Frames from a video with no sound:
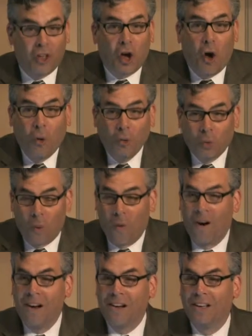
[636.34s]
the Cold
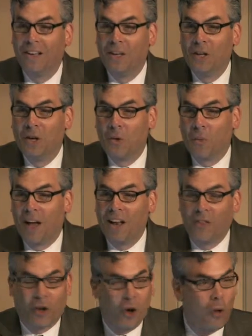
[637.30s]
War, right,
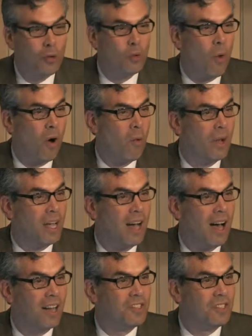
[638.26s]
in the Cold War, we
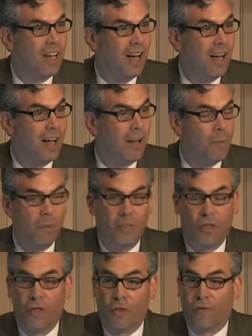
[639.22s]
got
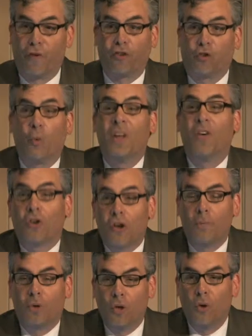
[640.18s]
the first real
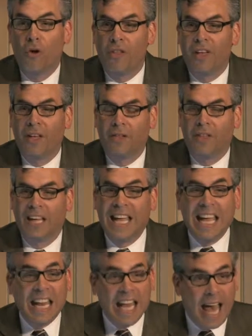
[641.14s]
computer, the
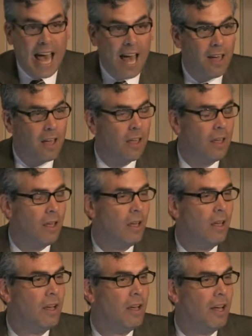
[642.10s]
ENIAC,
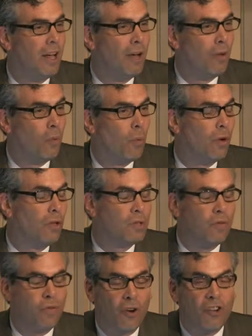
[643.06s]

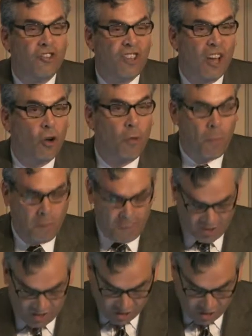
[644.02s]
world's first general-purpose